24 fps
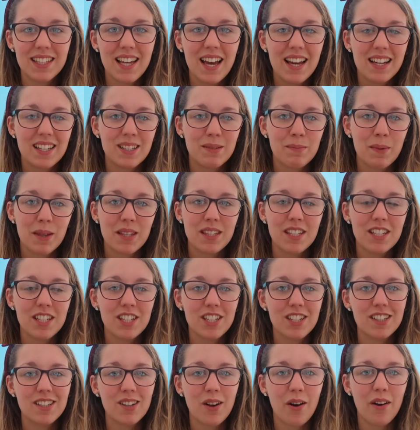text
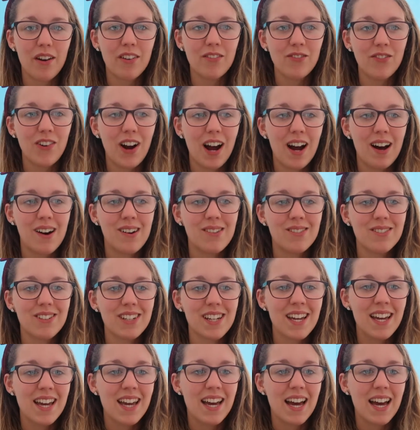messages going round.